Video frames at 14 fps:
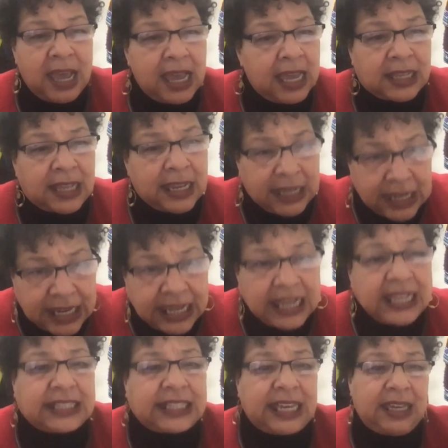It
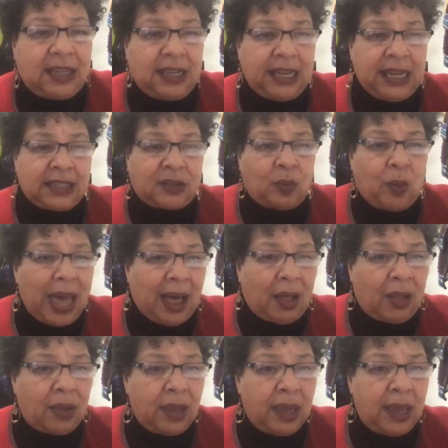needs healing as
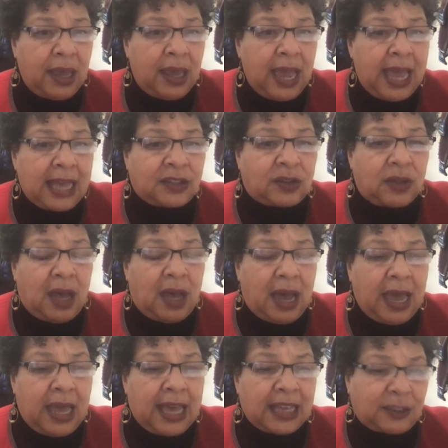well,
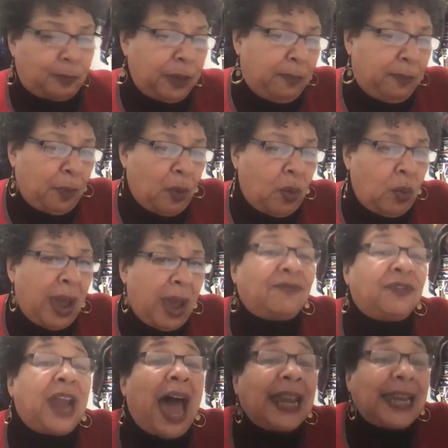as people who have
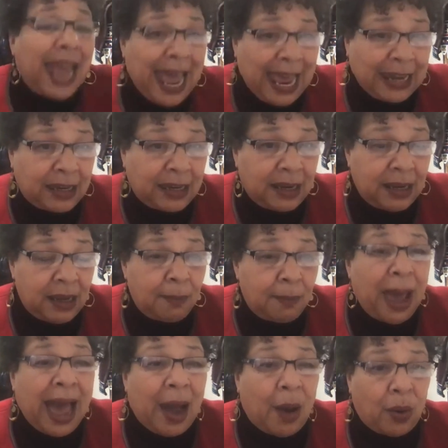not had
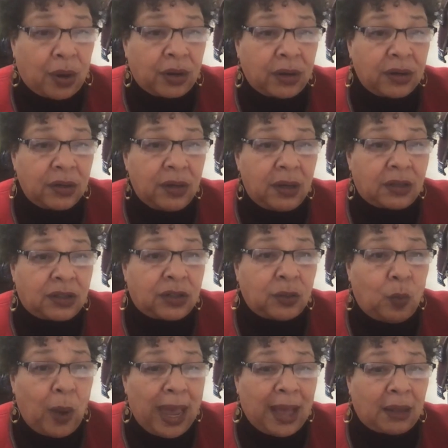power to
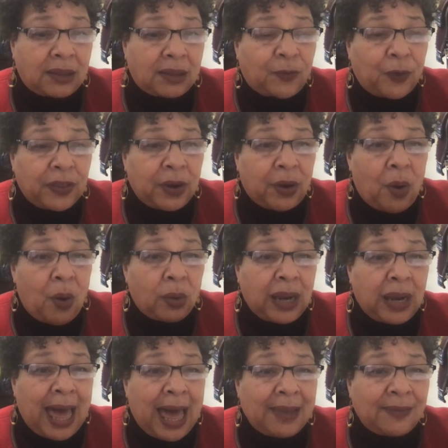wield for their own
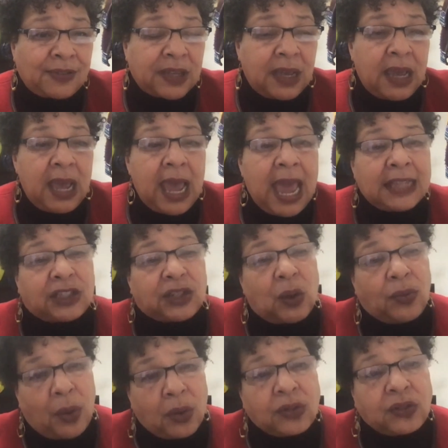lives. And so
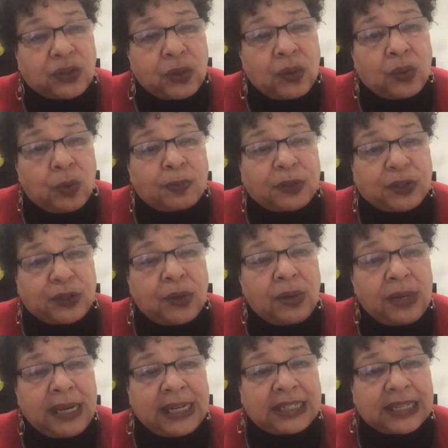those two groups do
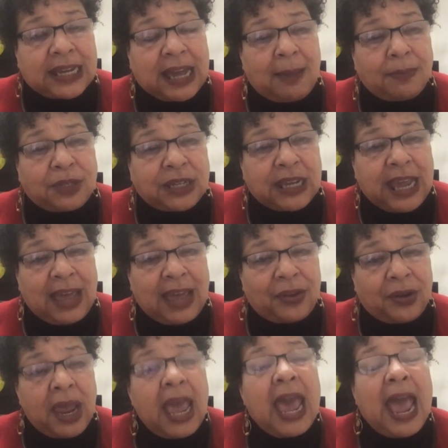need to come
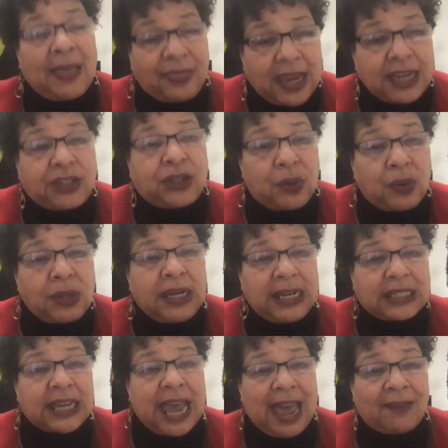together, and they do
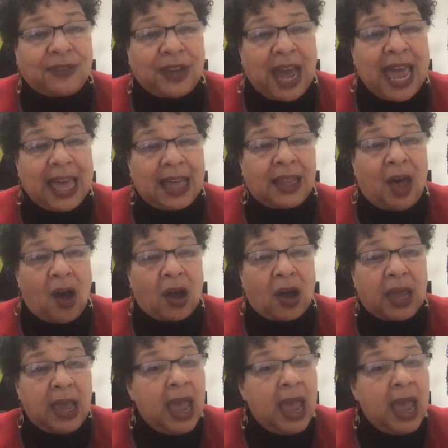need to have dialogue,